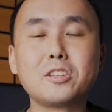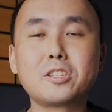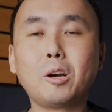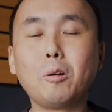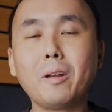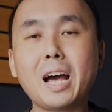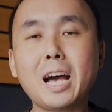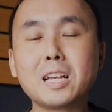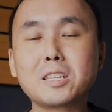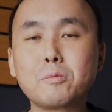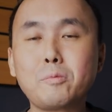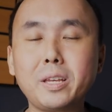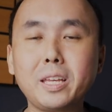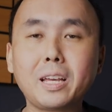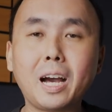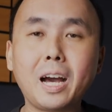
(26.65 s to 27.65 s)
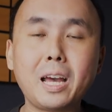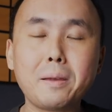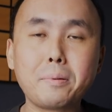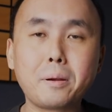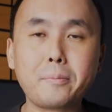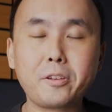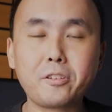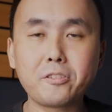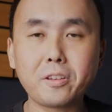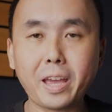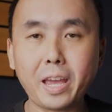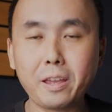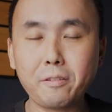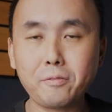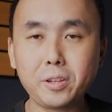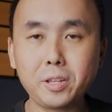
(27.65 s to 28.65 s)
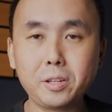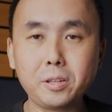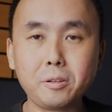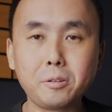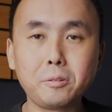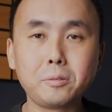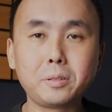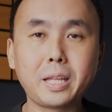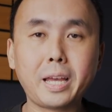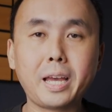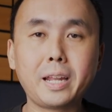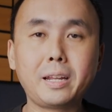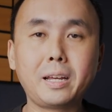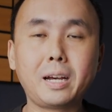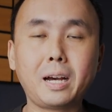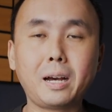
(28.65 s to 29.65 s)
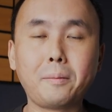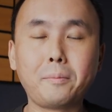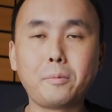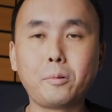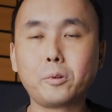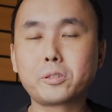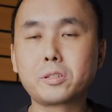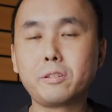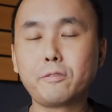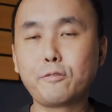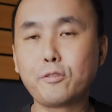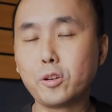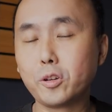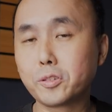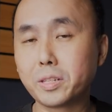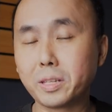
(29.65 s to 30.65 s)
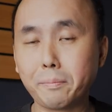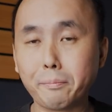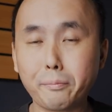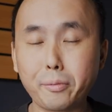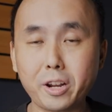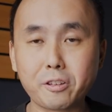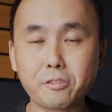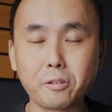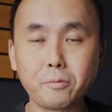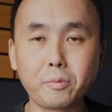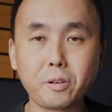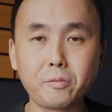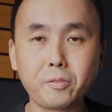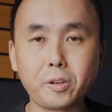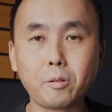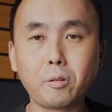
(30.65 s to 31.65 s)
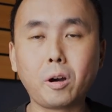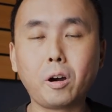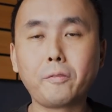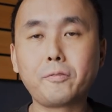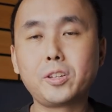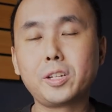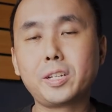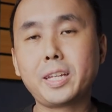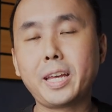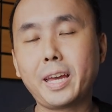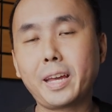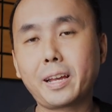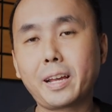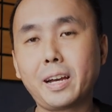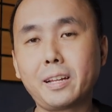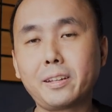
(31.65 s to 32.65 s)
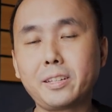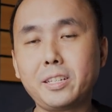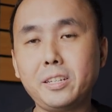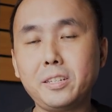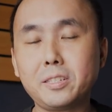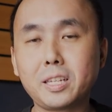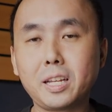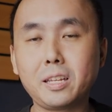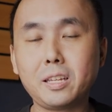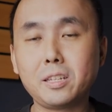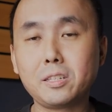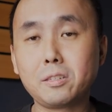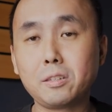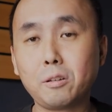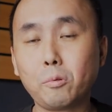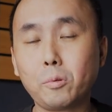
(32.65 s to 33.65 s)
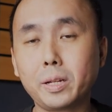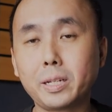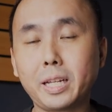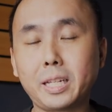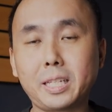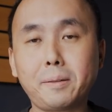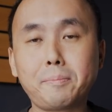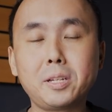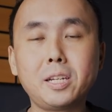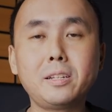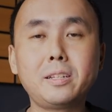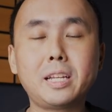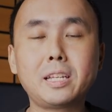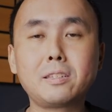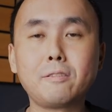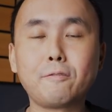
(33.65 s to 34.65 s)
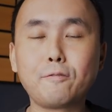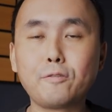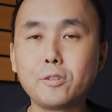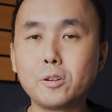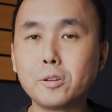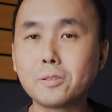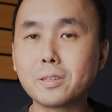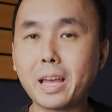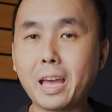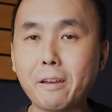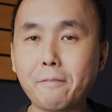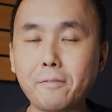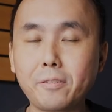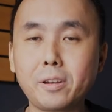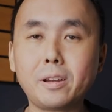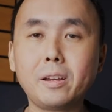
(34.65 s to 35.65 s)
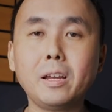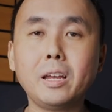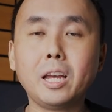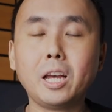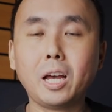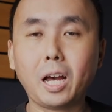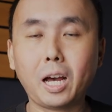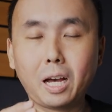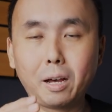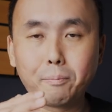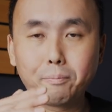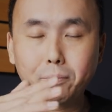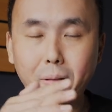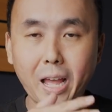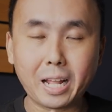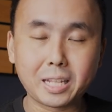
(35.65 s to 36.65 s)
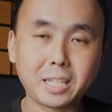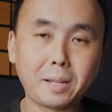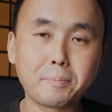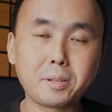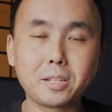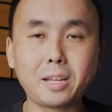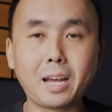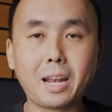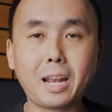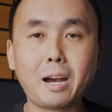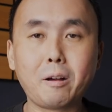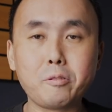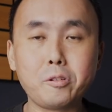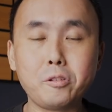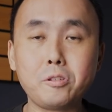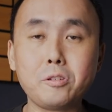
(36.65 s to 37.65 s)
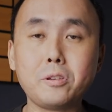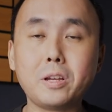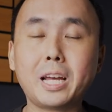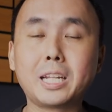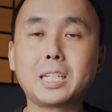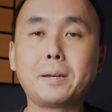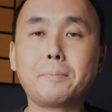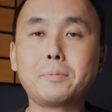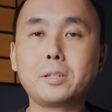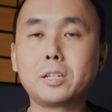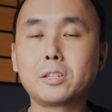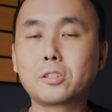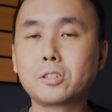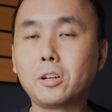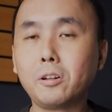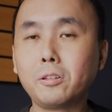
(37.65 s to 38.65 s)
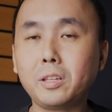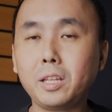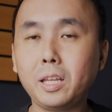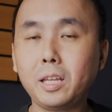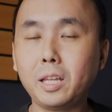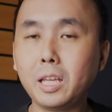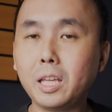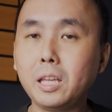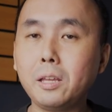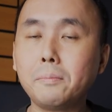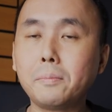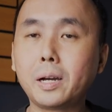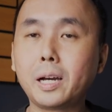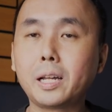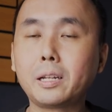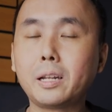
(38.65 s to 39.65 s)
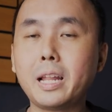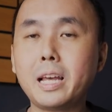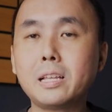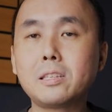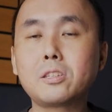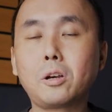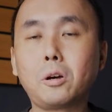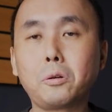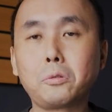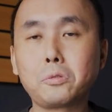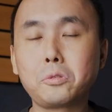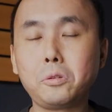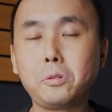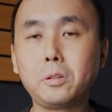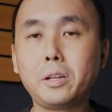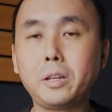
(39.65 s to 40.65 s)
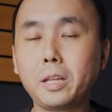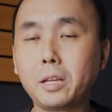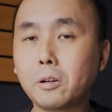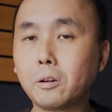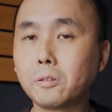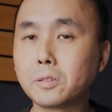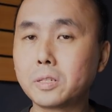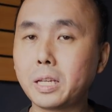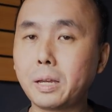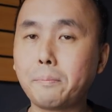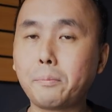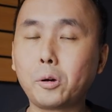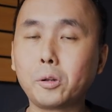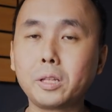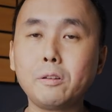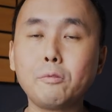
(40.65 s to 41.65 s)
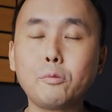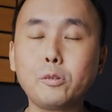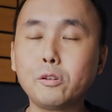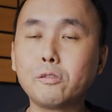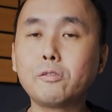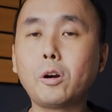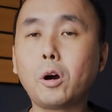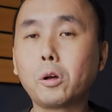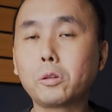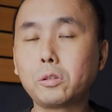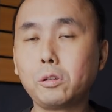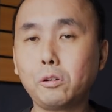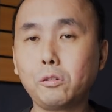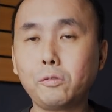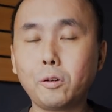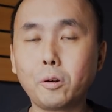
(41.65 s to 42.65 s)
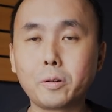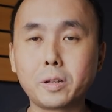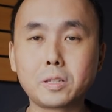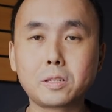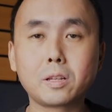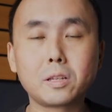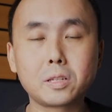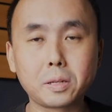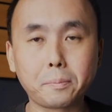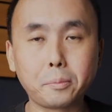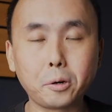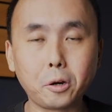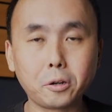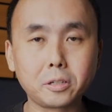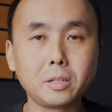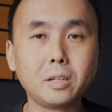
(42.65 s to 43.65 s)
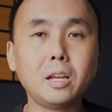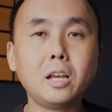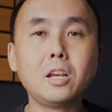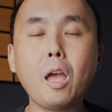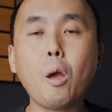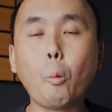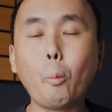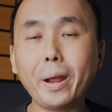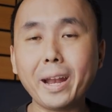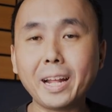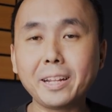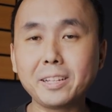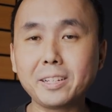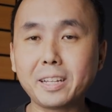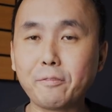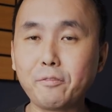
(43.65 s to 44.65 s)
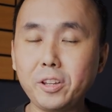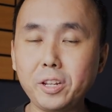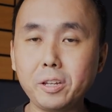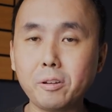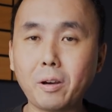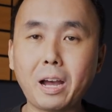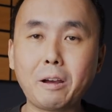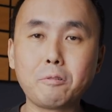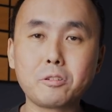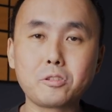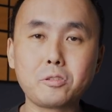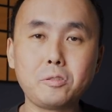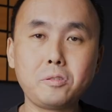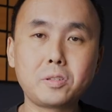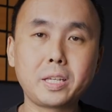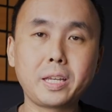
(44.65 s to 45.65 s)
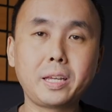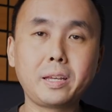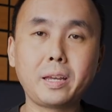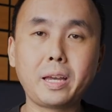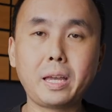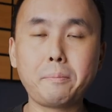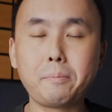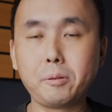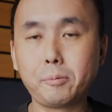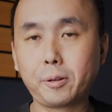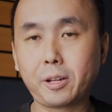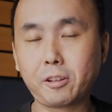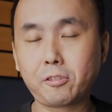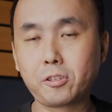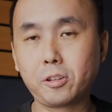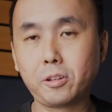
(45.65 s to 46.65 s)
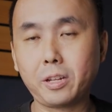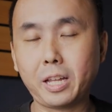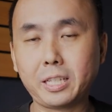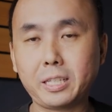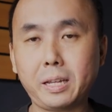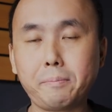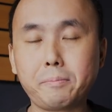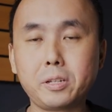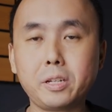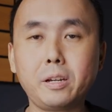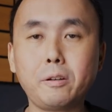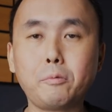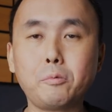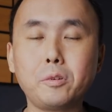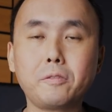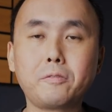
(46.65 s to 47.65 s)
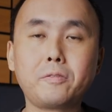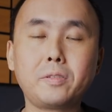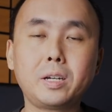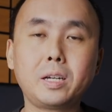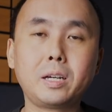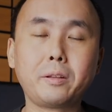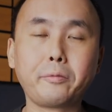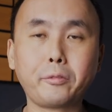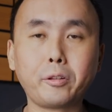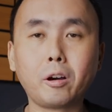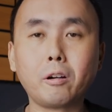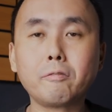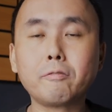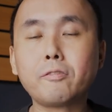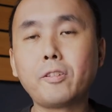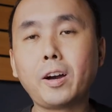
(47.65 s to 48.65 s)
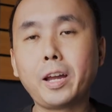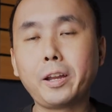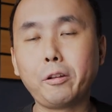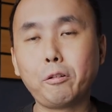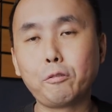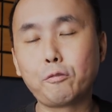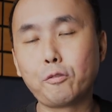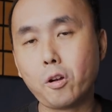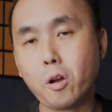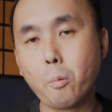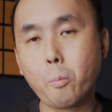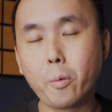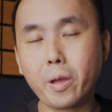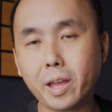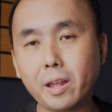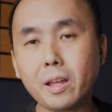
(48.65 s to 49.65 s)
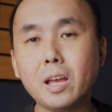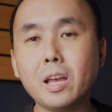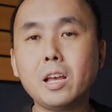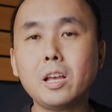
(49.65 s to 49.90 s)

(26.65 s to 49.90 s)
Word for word: So last week I published a video that um, was the first impression review of the TechArt TZE01 adapter. That's the first ever uh, adapter that allow you to adapt the Sony E-mount lens onto the Nikon Z body with autofocus support. When I did that video, I was using a pre-production adapter with uh, non-final firmware.